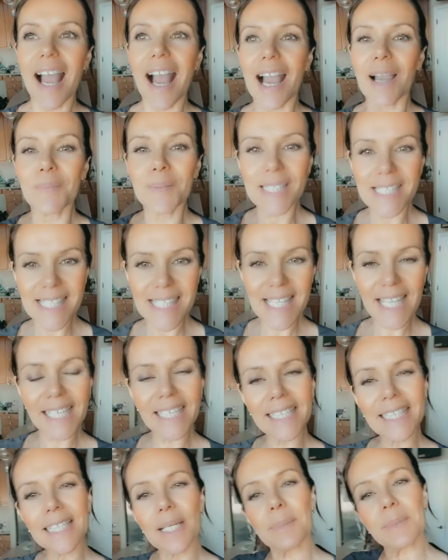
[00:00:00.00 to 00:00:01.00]
I'm
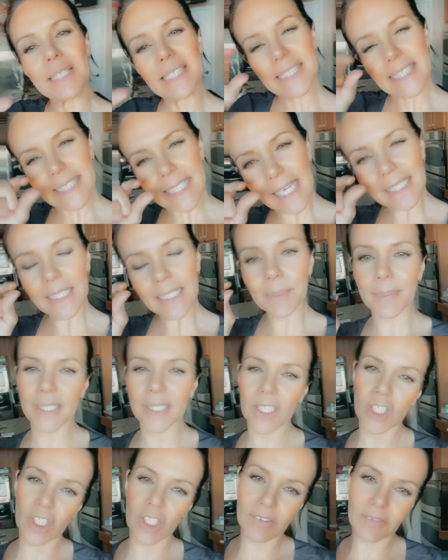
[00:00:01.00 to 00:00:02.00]
excited. I'm a tiny
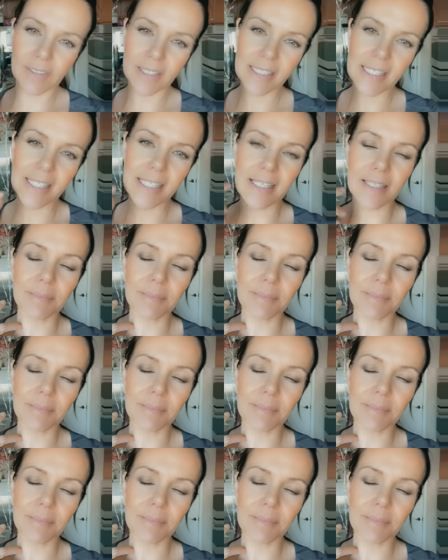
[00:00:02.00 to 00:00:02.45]
bit nervous.